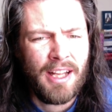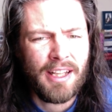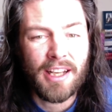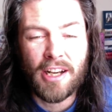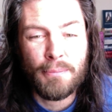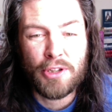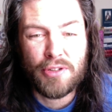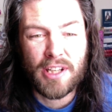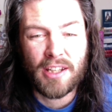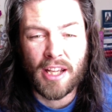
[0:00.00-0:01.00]
They cannot be
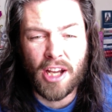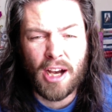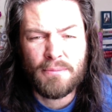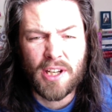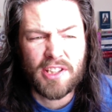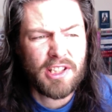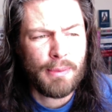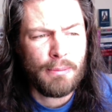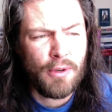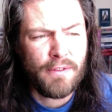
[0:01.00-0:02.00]
treated like objects to be
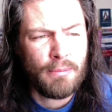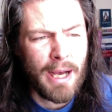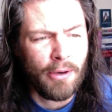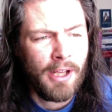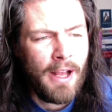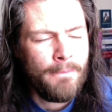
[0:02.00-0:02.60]
moved about.